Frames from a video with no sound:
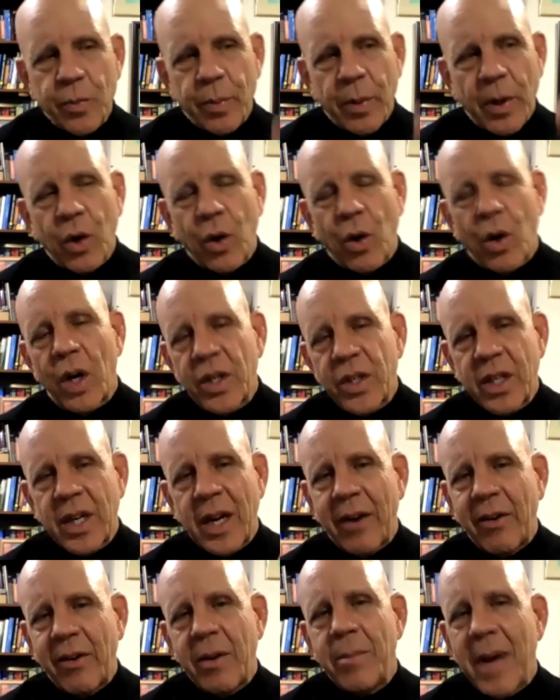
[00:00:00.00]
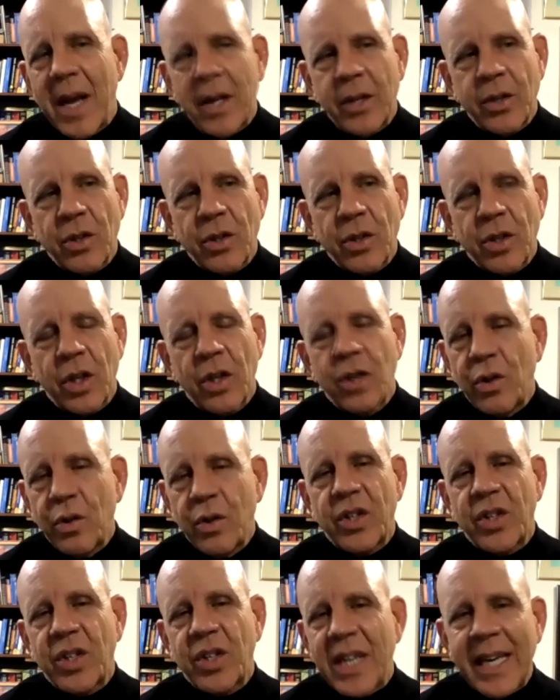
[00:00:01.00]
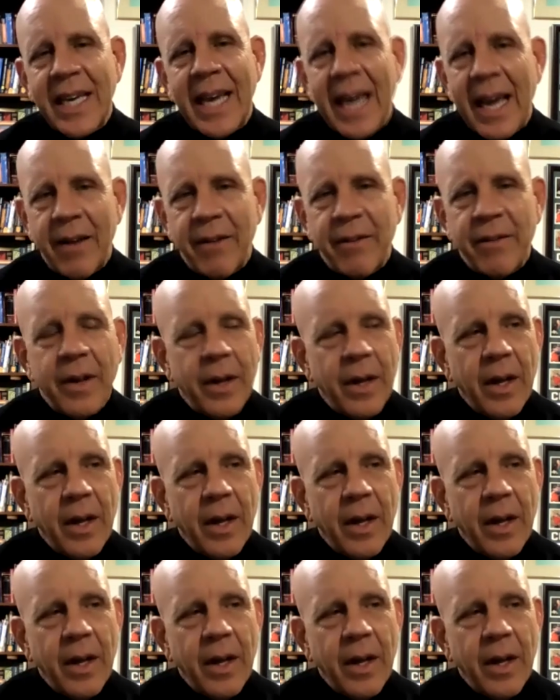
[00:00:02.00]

precautionary measures to do the Secant